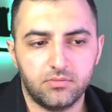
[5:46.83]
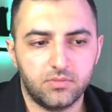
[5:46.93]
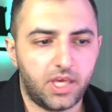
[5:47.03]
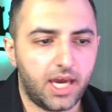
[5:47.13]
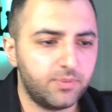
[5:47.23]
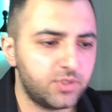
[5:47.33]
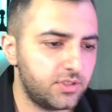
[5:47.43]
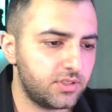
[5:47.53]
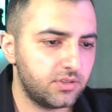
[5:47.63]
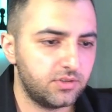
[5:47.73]

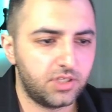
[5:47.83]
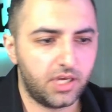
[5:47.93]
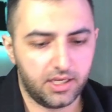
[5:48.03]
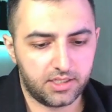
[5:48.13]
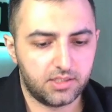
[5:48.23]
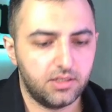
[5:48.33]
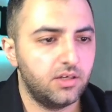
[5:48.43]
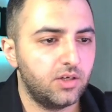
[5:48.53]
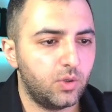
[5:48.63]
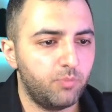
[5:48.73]
Captures, takes.
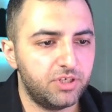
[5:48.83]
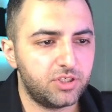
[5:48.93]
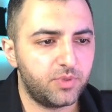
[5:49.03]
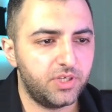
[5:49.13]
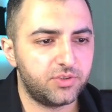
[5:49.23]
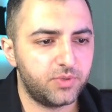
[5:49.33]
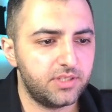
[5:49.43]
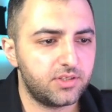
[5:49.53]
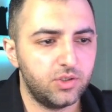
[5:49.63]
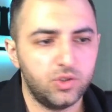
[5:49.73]
Bishop
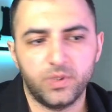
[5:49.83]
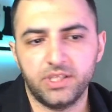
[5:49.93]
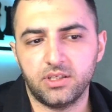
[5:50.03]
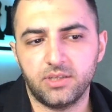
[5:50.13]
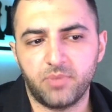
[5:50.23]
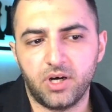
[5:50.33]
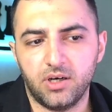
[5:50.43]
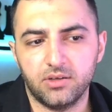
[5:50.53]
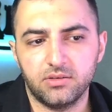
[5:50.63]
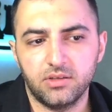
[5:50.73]
retreats, you win the
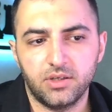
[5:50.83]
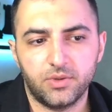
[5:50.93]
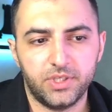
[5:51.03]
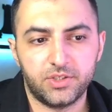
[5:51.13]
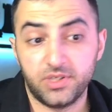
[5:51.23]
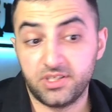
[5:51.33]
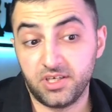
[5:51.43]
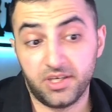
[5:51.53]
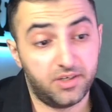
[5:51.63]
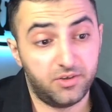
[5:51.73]
pawn. Retreats
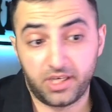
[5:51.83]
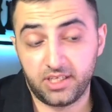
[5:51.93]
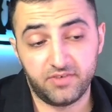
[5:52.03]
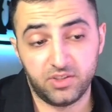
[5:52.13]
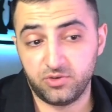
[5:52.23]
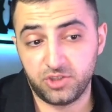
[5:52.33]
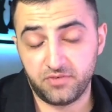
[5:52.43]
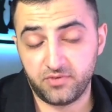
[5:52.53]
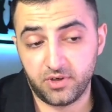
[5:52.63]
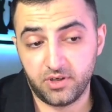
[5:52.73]
here, you can even do
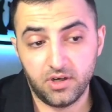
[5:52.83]
g4.